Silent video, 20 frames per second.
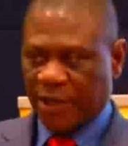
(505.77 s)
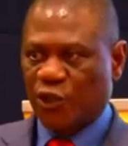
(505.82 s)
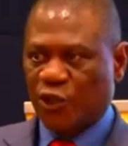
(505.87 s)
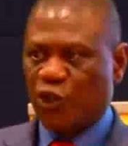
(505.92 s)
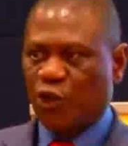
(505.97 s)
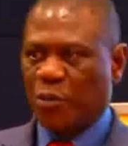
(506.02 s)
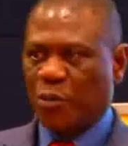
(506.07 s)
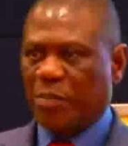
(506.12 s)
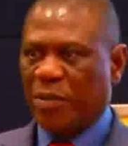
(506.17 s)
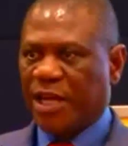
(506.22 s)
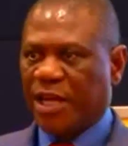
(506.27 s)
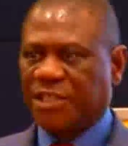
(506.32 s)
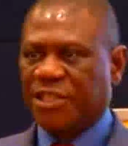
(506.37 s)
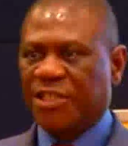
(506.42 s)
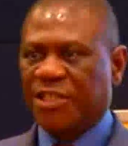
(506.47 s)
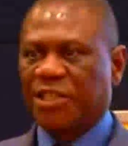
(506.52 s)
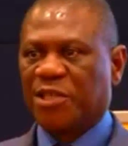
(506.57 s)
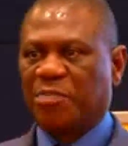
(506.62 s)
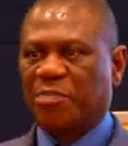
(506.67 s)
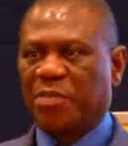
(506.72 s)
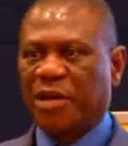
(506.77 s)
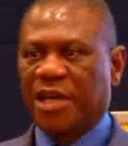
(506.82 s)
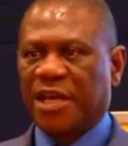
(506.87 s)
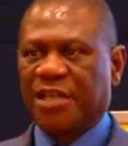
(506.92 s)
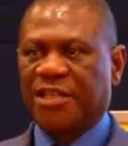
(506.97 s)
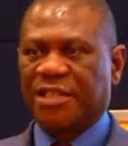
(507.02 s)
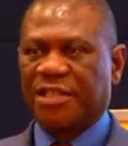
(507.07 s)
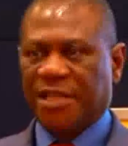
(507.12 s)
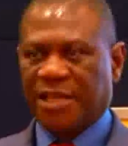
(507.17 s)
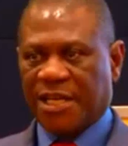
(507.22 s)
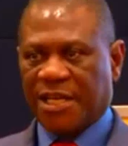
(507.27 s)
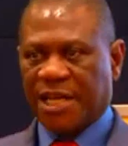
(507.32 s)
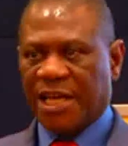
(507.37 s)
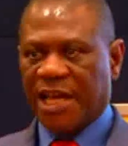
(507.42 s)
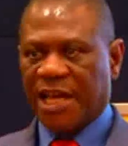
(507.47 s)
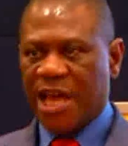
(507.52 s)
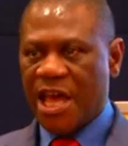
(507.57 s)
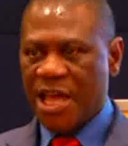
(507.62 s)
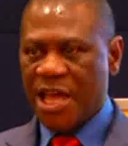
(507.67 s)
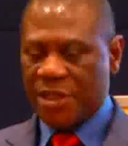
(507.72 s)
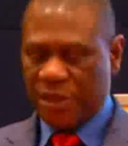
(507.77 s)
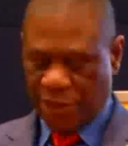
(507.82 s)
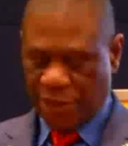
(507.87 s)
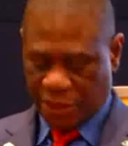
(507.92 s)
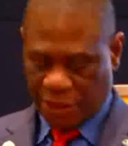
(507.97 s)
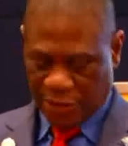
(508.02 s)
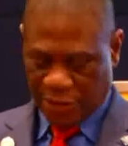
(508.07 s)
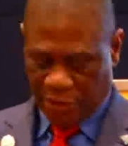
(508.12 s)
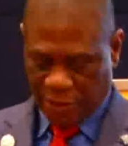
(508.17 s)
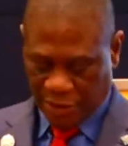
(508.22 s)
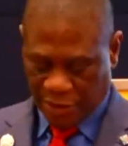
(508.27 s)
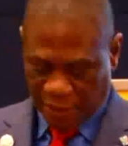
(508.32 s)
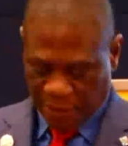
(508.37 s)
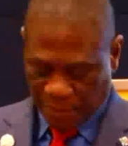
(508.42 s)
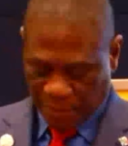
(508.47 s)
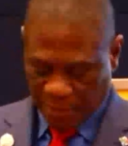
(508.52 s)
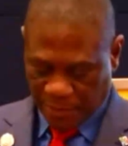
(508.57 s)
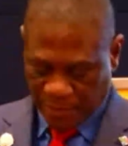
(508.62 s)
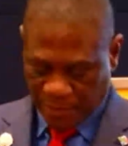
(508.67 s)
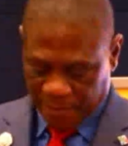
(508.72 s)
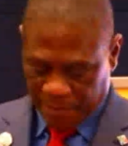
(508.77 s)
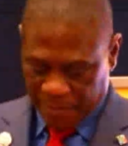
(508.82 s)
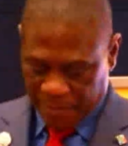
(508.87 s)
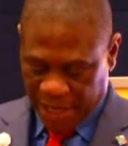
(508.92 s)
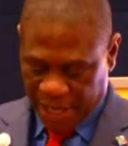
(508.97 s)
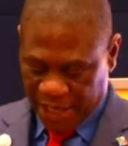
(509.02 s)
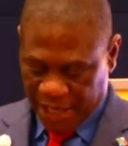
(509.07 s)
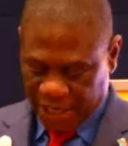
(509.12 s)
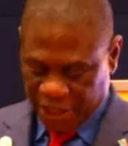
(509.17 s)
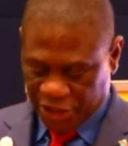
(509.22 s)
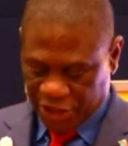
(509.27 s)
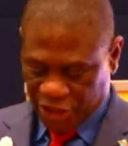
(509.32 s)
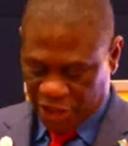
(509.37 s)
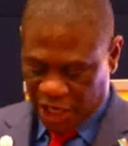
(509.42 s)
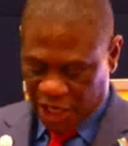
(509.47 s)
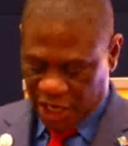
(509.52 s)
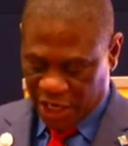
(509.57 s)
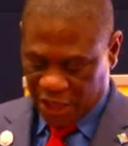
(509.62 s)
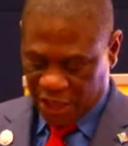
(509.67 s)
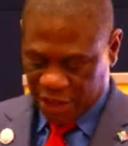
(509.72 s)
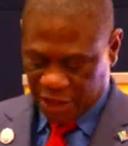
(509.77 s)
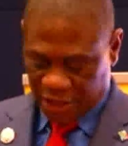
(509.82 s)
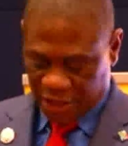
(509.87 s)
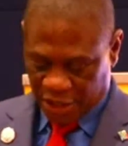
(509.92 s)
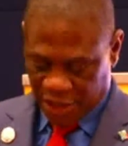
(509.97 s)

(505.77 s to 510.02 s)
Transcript: to participate in the 8th Binational